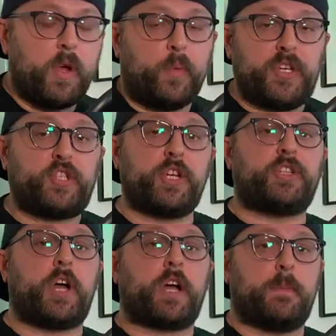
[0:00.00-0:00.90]
we should
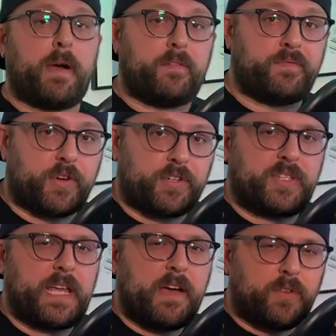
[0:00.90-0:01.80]
talk about first
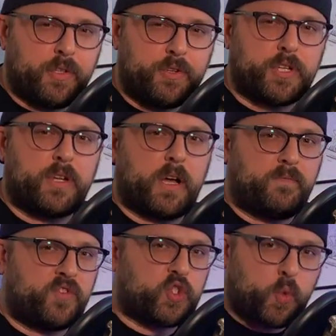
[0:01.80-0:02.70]
the evolution
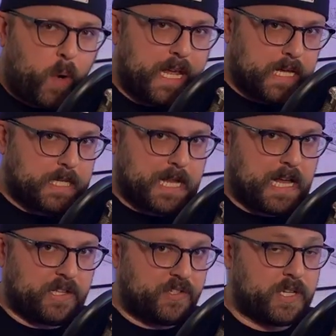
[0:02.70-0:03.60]
of swing
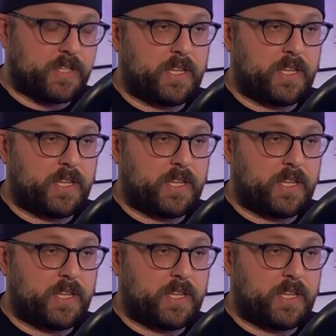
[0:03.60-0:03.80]
analysis.